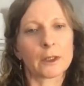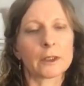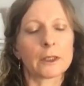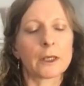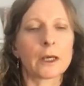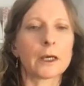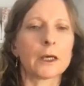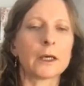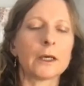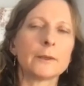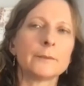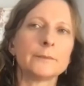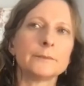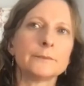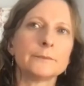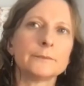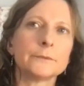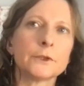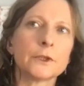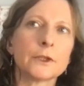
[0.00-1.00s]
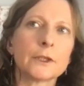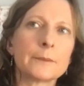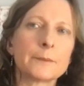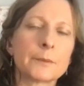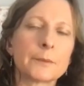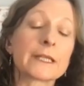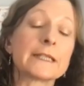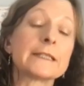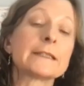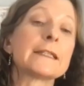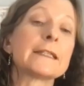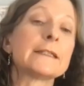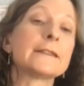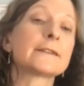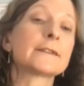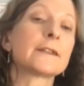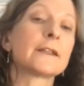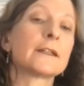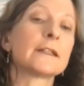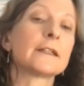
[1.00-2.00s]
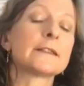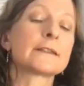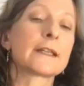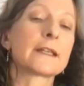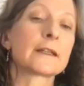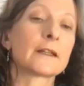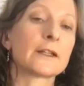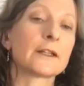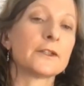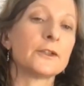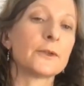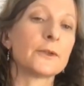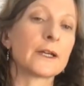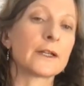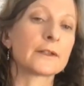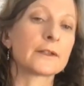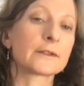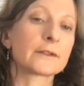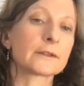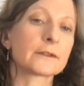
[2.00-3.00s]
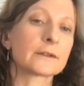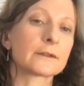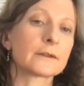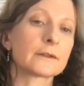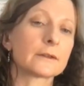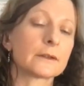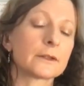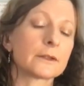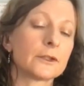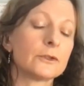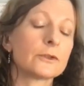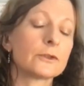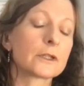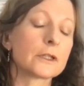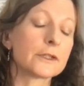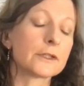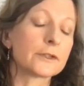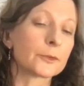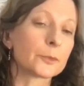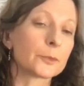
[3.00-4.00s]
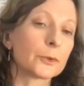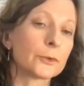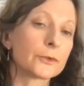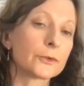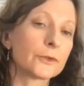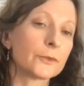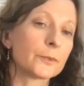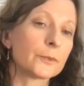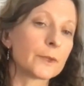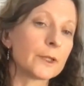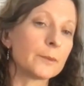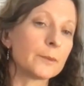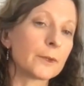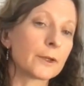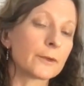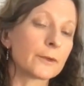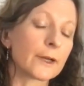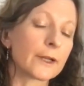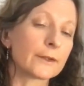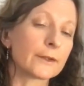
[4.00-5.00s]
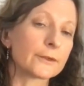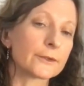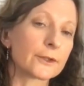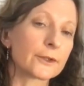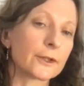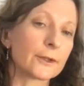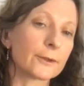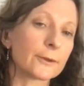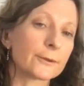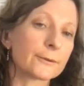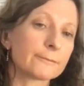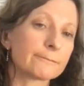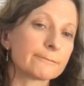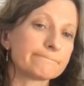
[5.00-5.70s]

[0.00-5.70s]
but it did certainly sound like you had hugely supportive people around you.